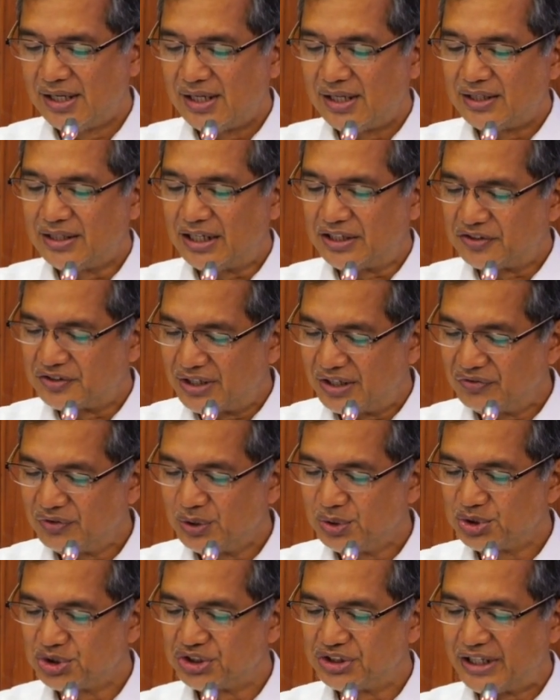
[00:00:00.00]
that
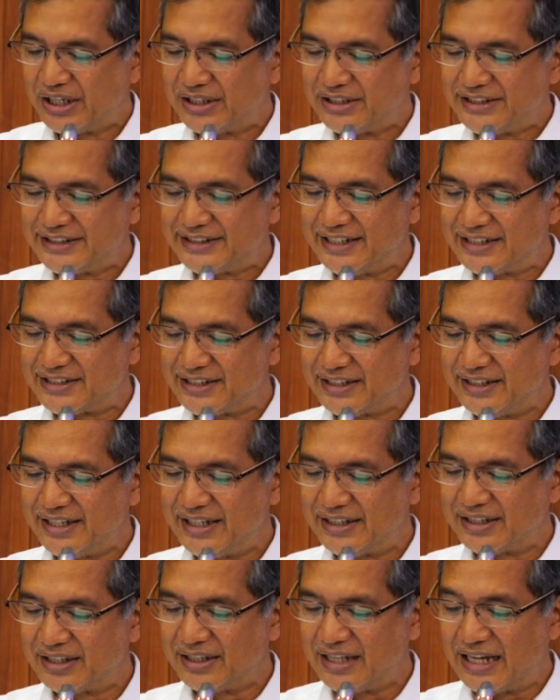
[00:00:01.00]
revolutionaries
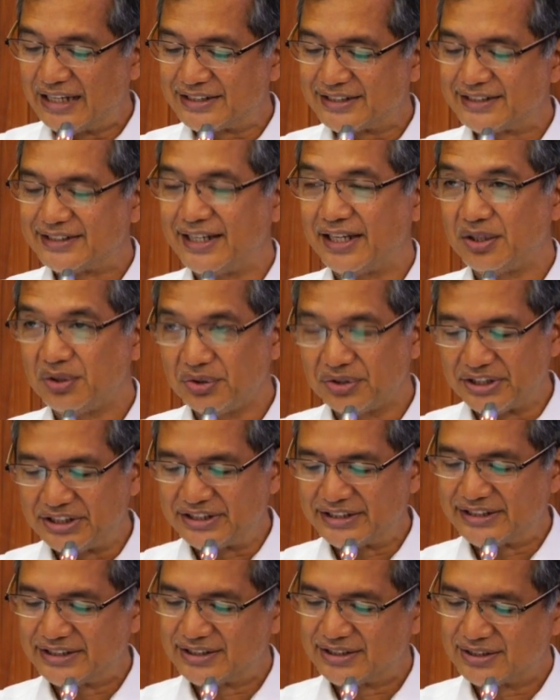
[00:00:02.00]
designated as
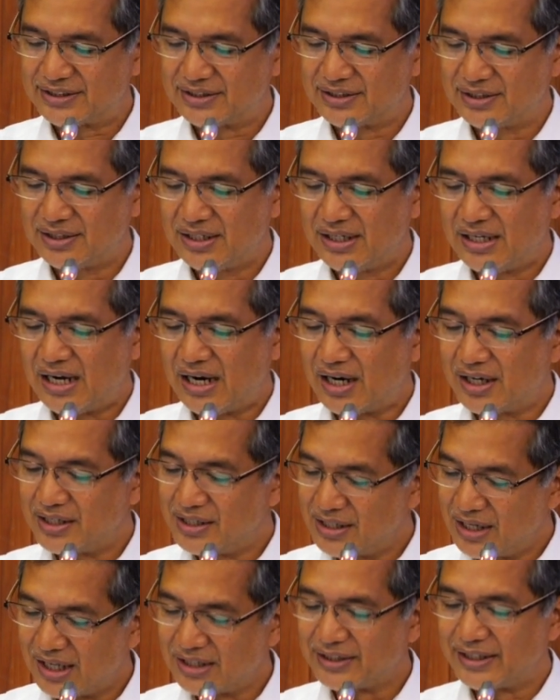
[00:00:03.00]
terrorists are
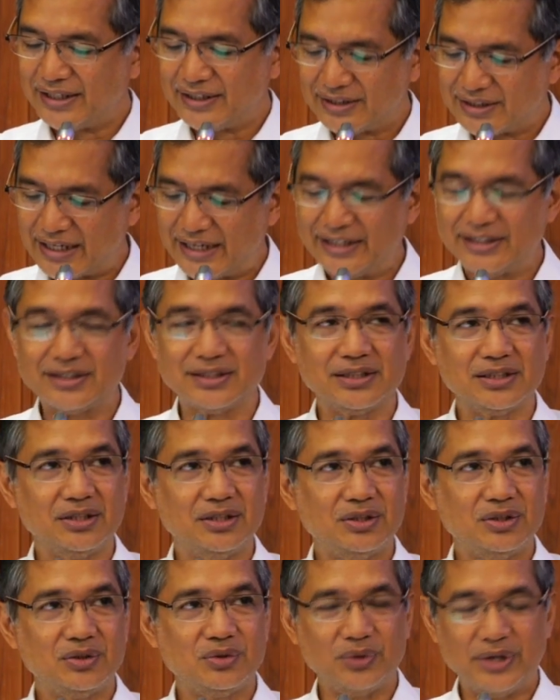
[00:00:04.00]
not
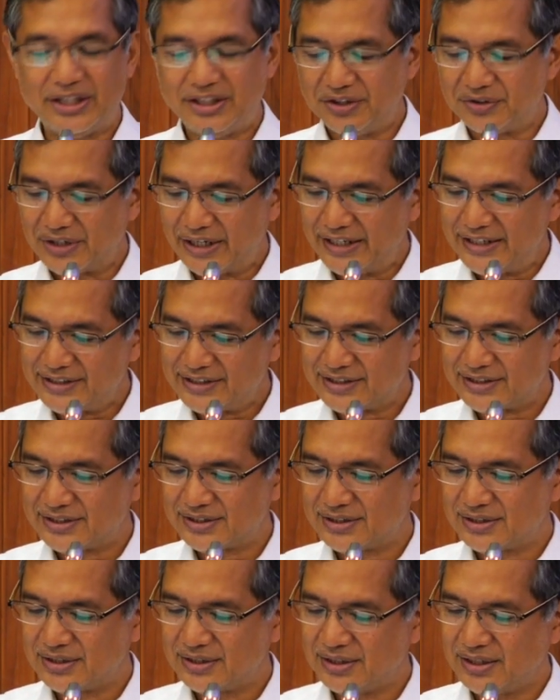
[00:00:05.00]
entitled to any
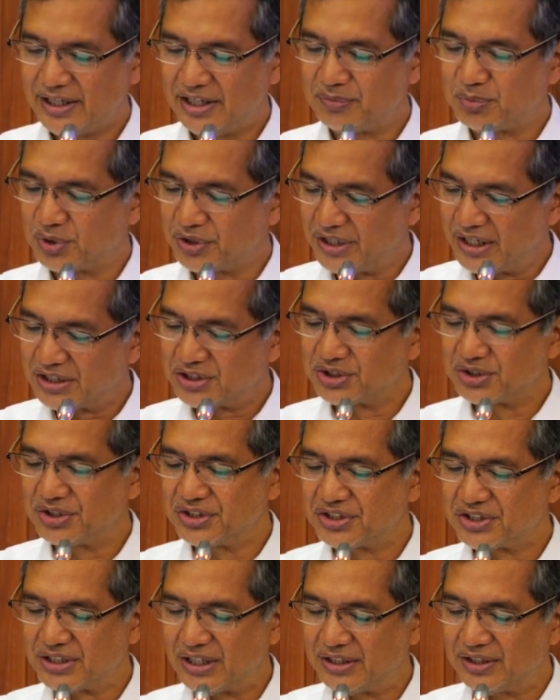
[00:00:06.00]
rights and
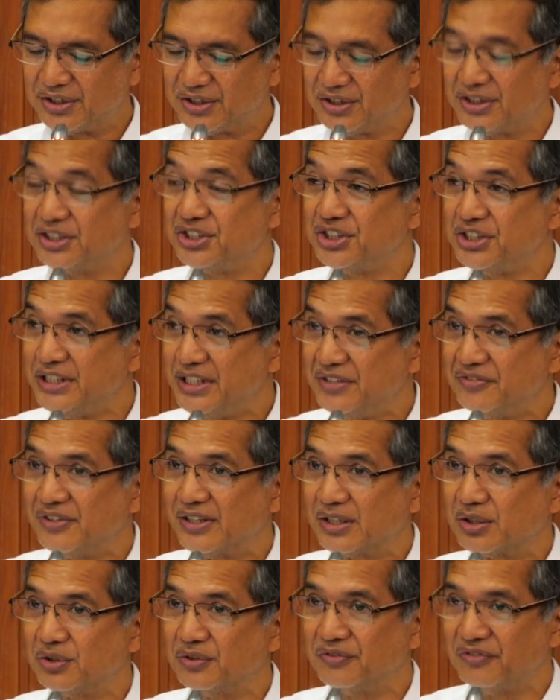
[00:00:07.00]
protections under the Geneva
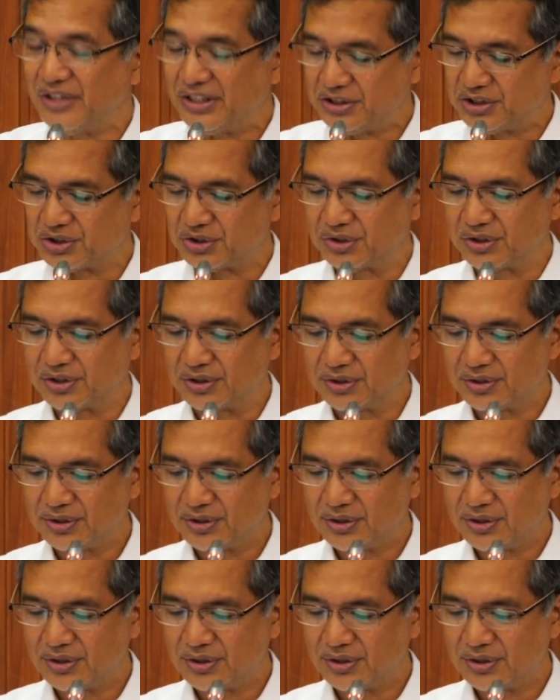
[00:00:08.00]
Convention.